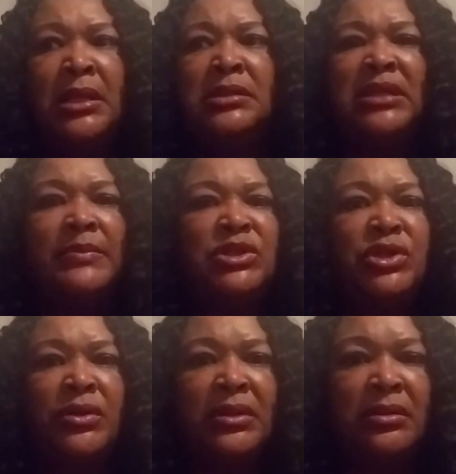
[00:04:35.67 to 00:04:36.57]
some
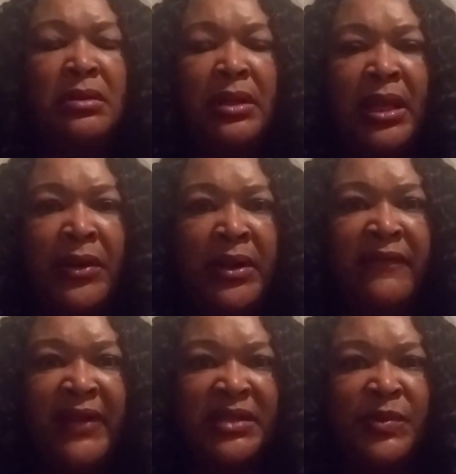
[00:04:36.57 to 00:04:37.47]
certain area
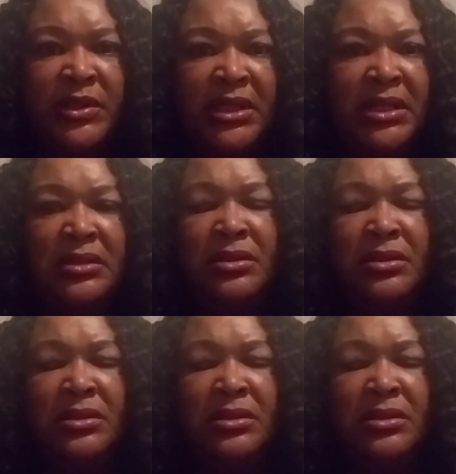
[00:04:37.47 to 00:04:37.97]
of expertise.